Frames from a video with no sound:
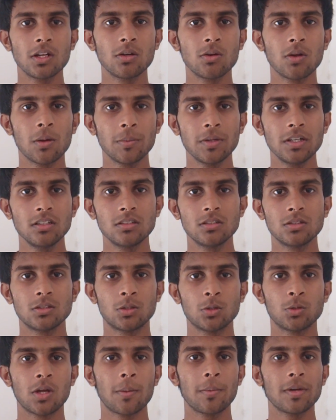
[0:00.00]

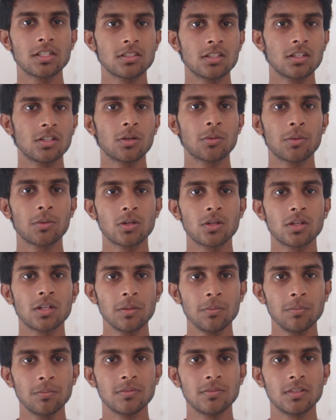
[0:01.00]
environment to demonstrate our
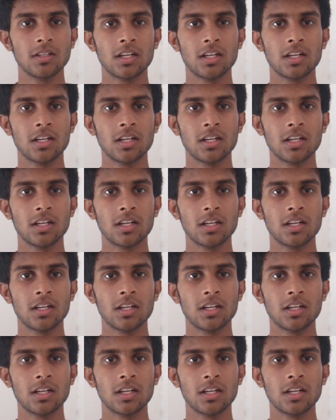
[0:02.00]
prototype.